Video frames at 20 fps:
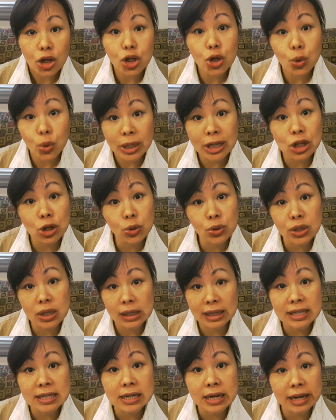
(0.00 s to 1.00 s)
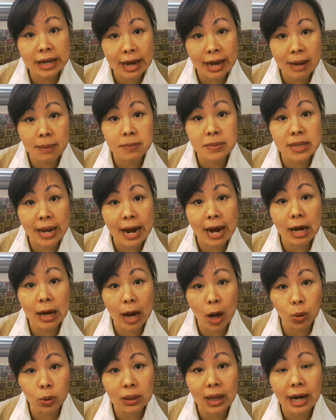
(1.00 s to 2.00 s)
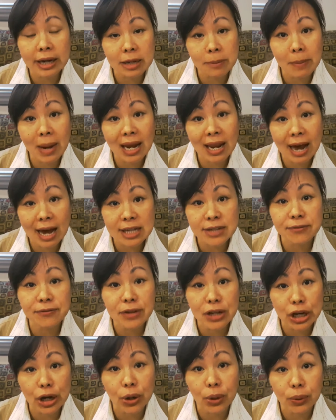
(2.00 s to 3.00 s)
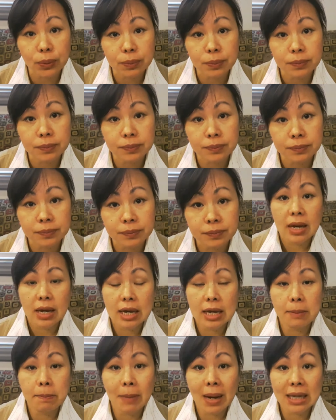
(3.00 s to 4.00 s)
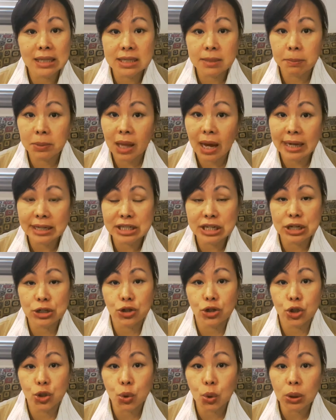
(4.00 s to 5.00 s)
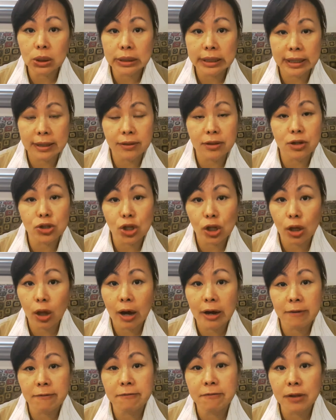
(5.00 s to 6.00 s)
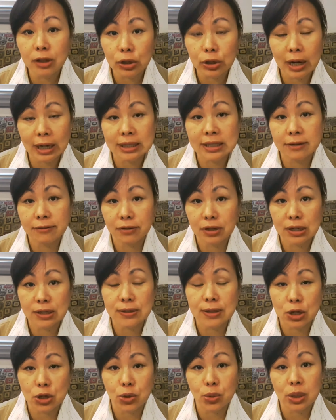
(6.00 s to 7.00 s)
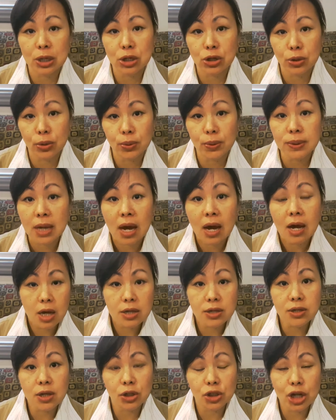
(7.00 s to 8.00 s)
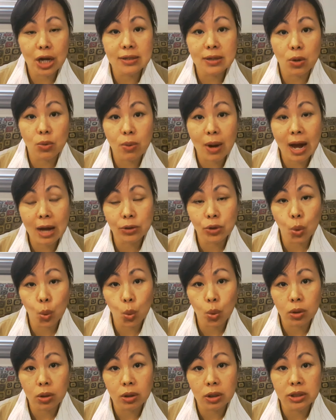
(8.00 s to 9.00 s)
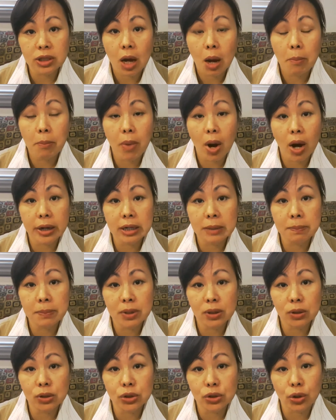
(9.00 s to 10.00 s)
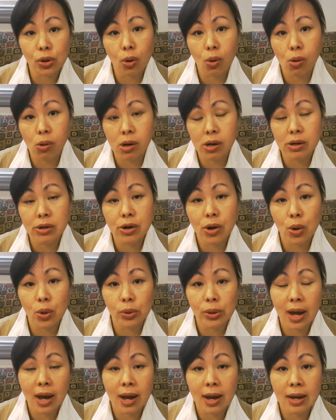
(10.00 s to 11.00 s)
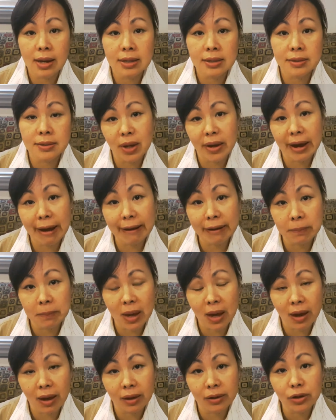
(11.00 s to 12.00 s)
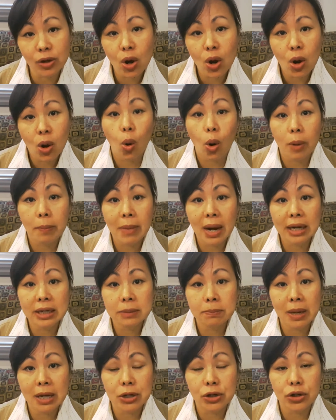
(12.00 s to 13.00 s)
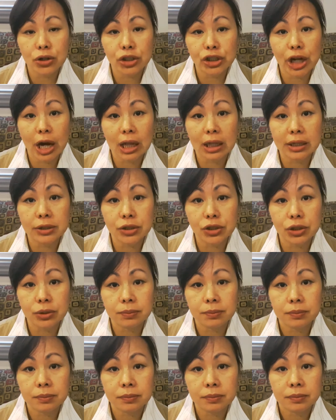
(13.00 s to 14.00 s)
You can use the listening games that I outlined in my last video. In my supply teacher toolkit, there's a lot of filler activities that you can use, such as Around the World, Bodybuilder, or known as Hangman, or Mindbender Challenge.